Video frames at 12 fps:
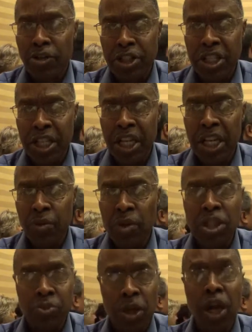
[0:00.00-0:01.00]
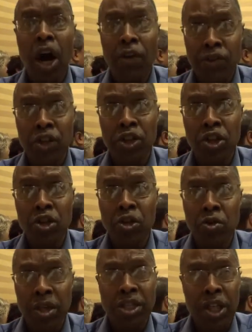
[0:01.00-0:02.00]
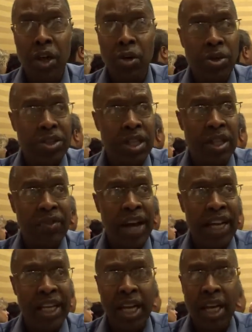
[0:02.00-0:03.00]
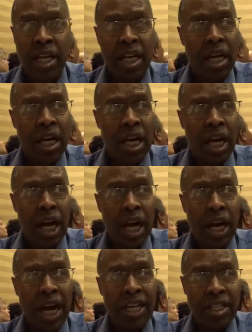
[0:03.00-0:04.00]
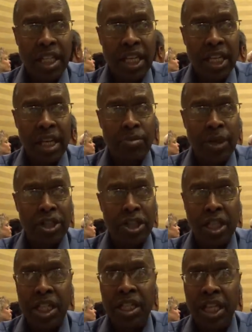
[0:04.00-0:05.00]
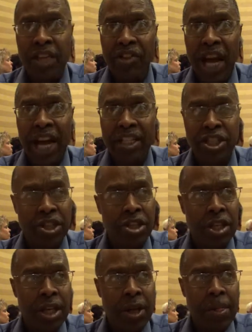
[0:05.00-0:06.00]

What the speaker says: critique, which we often do, with the Nevada Athletic Commission and Keith Kaiser,